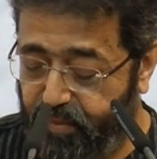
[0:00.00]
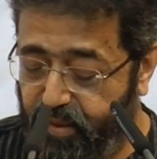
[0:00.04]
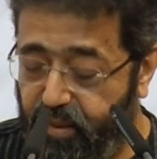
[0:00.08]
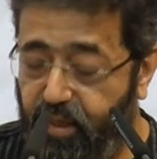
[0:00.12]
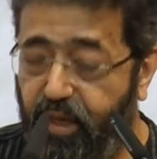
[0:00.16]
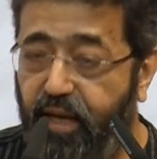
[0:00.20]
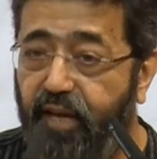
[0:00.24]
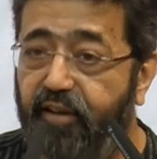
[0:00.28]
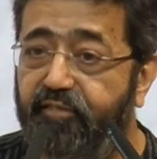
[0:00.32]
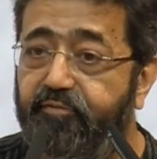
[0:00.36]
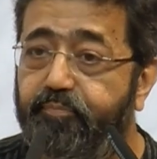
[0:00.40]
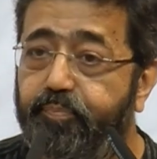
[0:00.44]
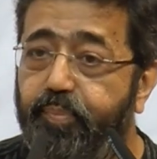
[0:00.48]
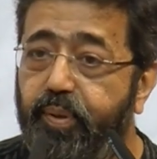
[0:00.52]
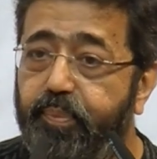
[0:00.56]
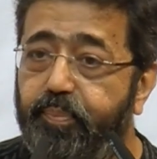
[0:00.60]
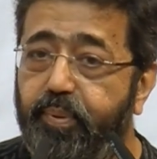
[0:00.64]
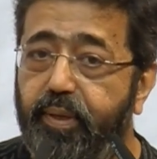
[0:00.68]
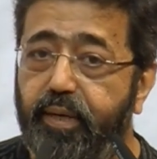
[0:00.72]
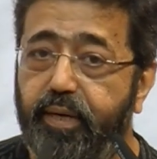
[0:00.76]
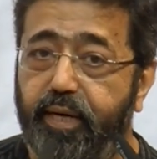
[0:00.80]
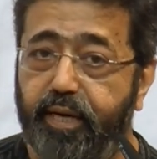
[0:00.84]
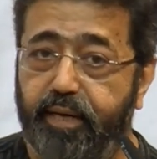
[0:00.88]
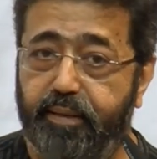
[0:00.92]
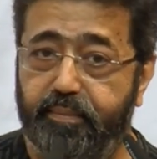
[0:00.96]
They have
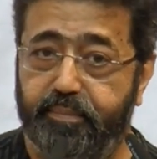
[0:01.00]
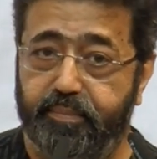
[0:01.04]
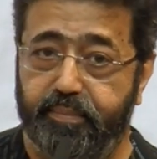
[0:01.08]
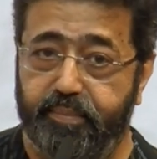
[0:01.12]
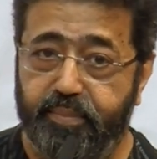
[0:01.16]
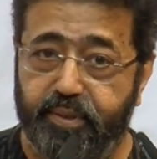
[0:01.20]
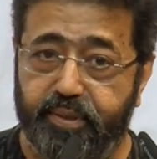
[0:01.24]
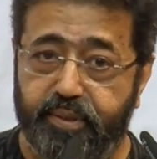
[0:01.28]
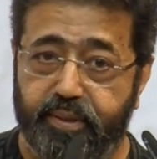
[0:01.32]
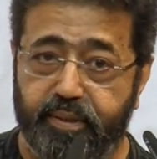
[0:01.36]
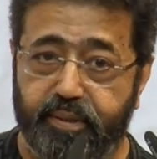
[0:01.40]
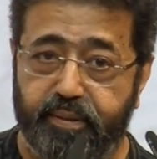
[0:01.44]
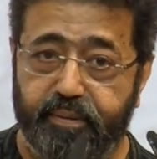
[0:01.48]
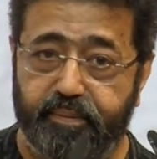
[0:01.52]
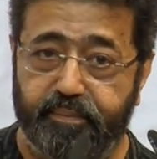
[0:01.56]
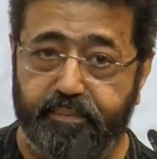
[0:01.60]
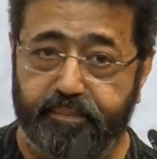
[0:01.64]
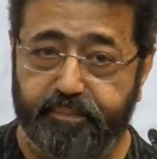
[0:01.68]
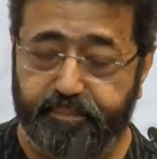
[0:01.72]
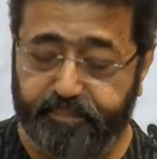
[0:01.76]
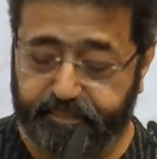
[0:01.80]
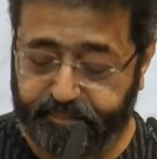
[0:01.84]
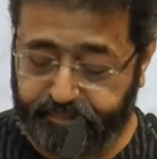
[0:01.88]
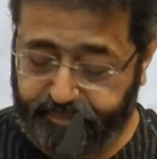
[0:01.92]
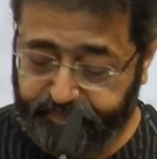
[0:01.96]
people names,
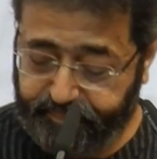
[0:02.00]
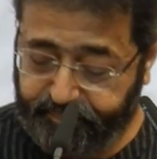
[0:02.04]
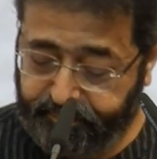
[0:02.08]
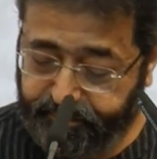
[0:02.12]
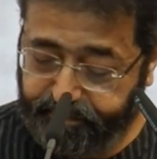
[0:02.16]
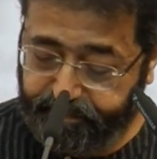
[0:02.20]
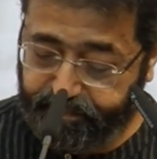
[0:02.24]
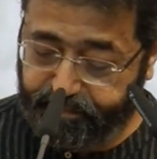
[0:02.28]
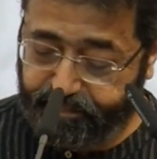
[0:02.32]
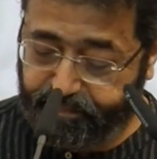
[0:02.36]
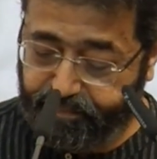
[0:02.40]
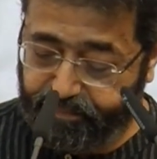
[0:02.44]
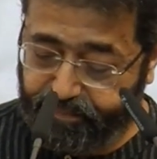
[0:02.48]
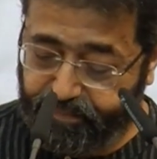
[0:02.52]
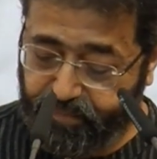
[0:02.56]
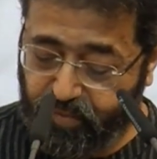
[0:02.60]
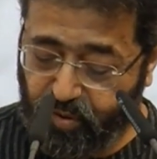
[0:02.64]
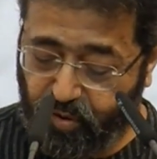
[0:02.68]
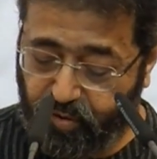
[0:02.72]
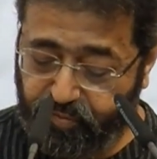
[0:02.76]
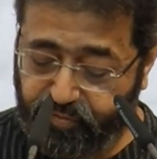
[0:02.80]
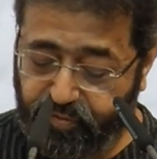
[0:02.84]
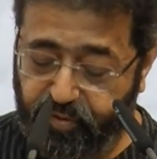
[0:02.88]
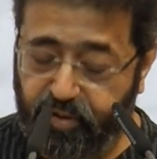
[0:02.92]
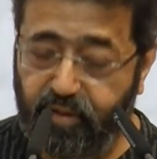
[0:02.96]

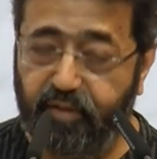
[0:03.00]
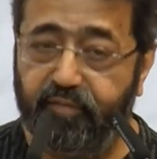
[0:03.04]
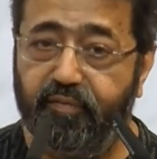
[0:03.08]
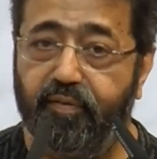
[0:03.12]
often